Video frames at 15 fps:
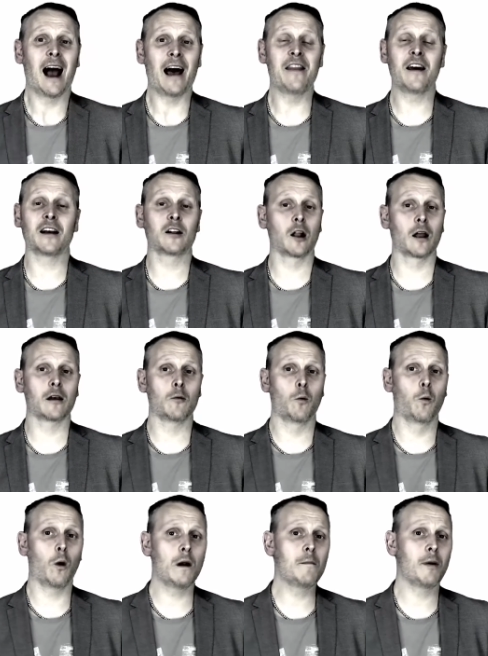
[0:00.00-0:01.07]
and then click
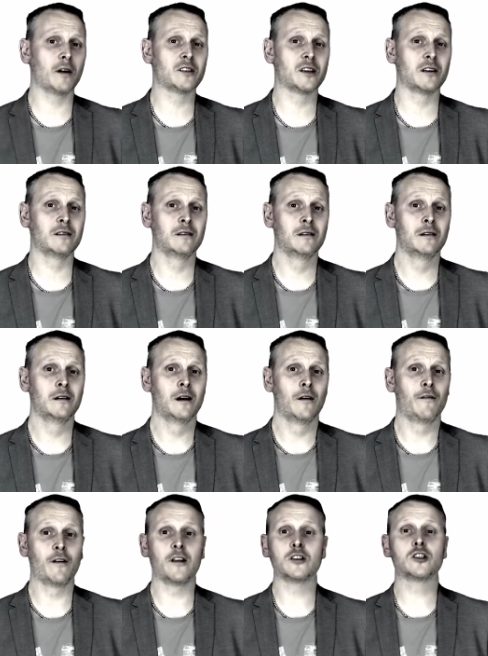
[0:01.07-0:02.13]
one button
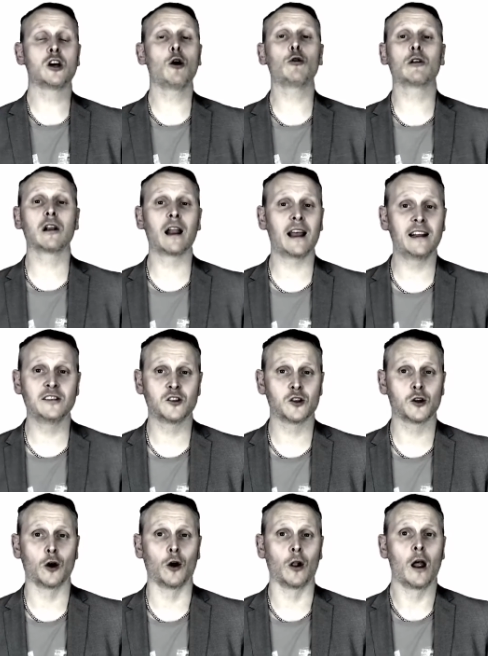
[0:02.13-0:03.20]
for the total
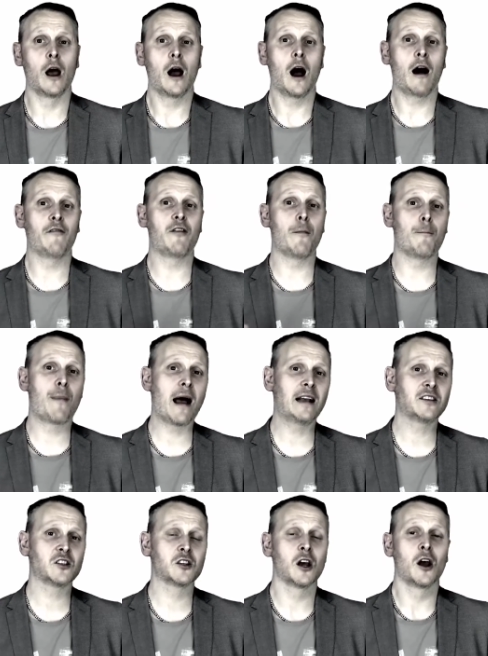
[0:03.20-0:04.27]
install of the
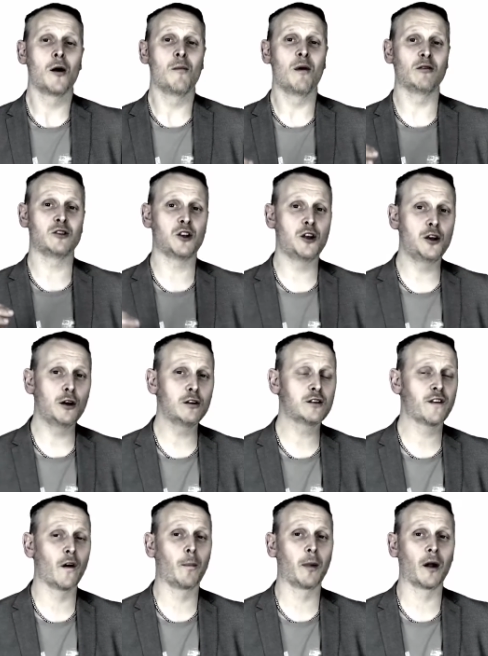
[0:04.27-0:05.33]
best, most
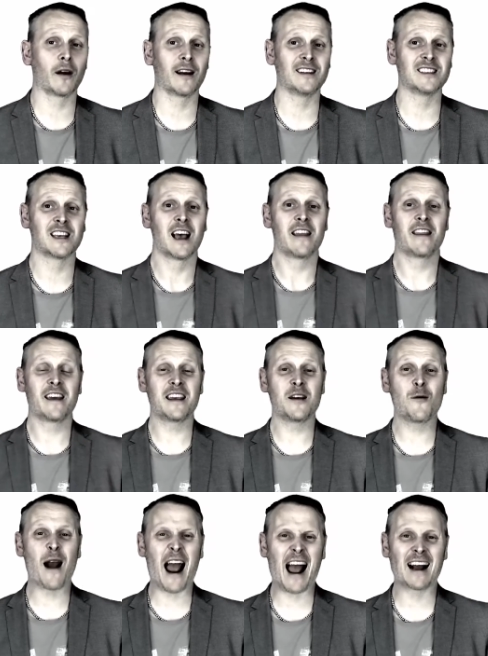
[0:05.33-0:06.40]
useful plugins that
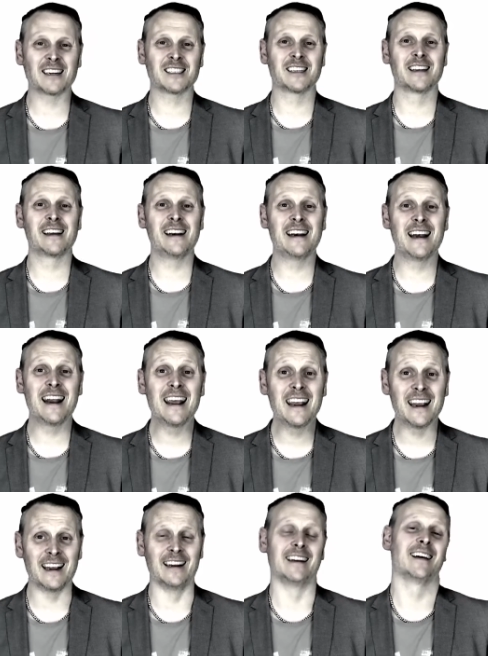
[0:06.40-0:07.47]
you actually
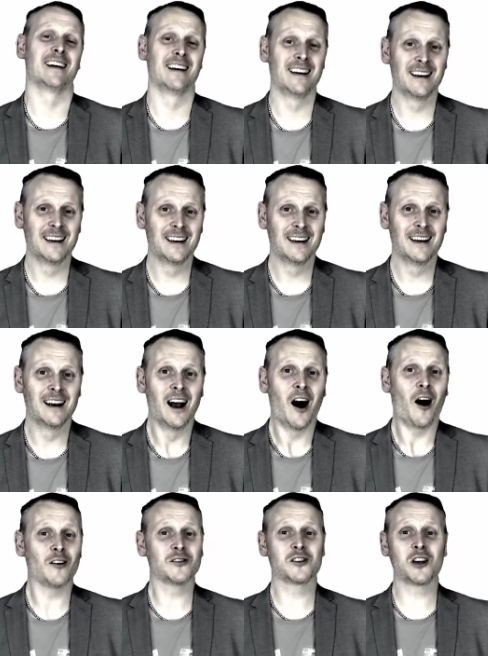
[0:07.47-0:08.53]
need.
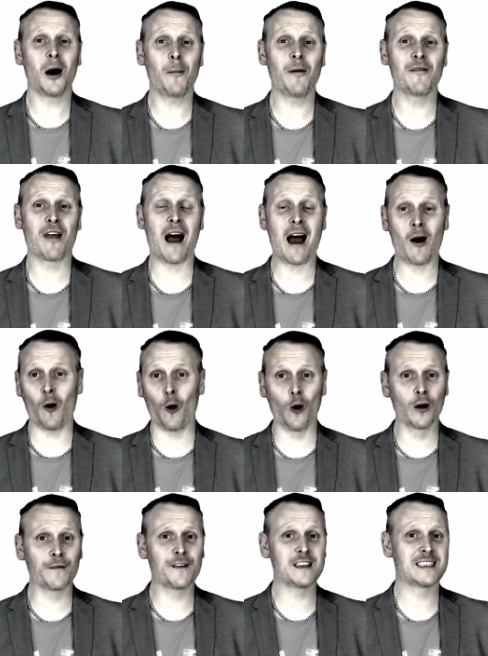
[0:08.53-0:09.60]
On top of that,
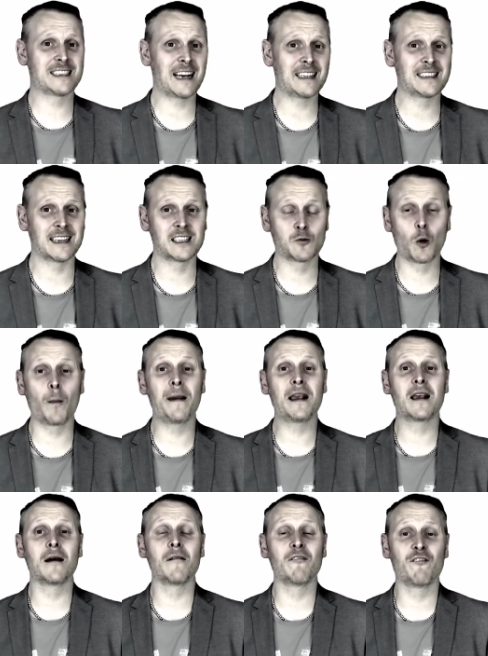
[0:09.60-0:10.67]
all of the settings will be
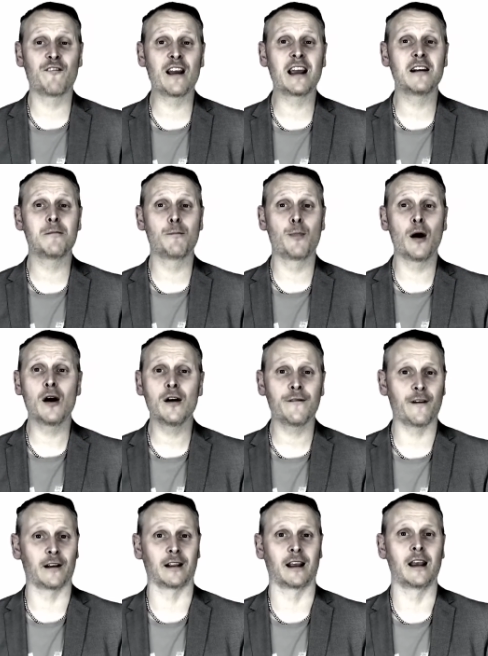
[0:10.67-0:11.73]
configured
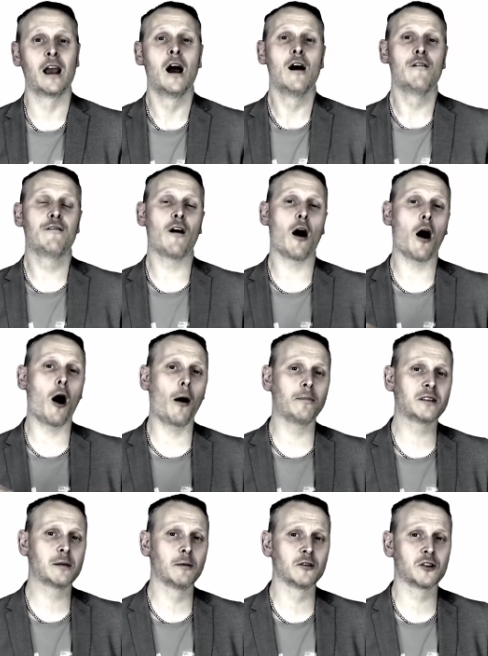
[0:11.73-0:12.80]
perfectly for
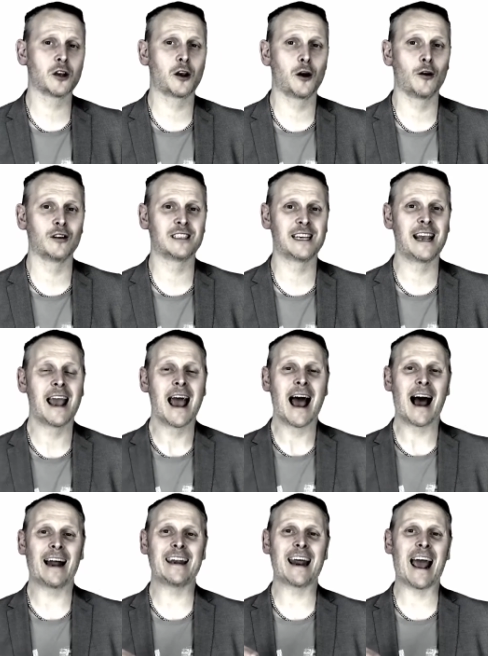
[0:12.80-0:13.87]
optimal security
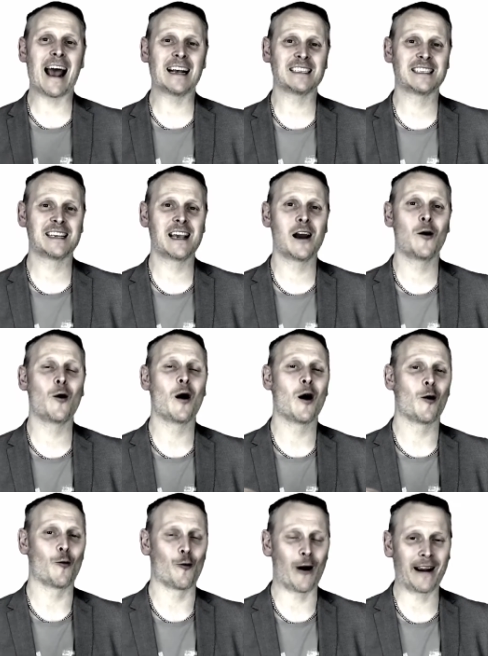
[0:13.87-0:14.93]
and SEO
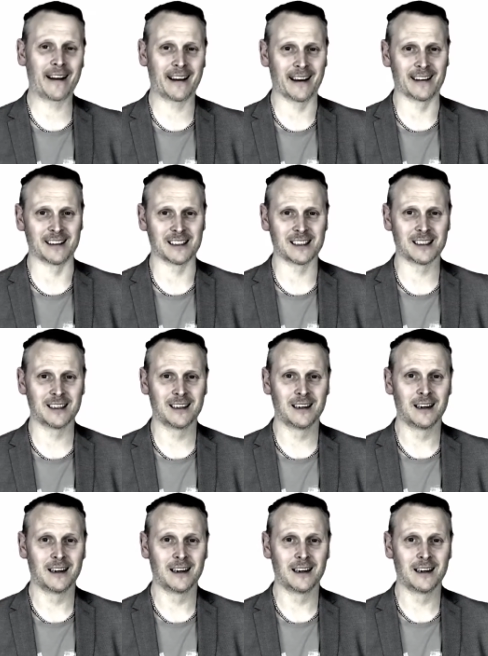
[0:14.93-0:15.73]
rankings